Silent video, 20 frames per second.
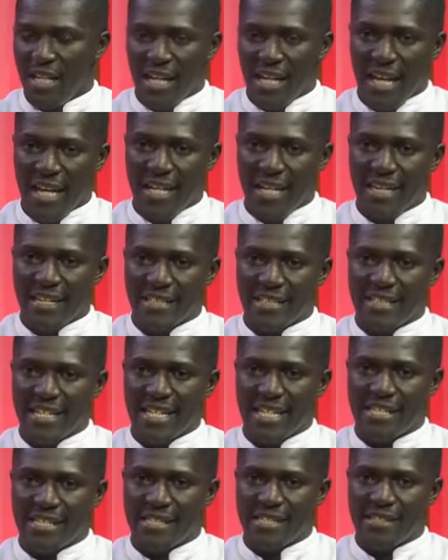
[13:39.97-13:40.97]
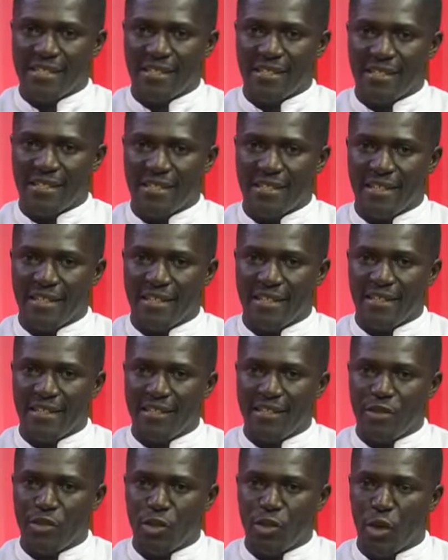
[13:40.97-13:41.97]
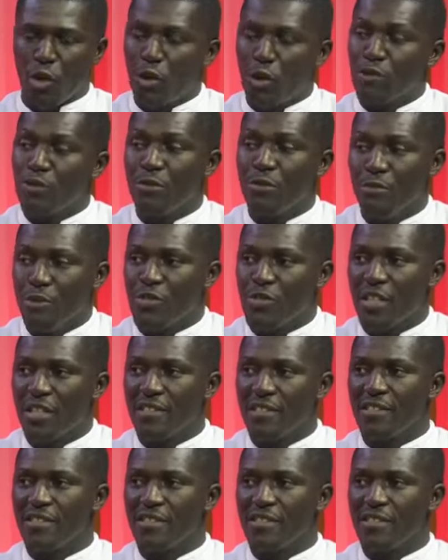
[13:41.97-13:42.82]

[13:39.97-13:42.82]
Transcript: And it's just your contribution.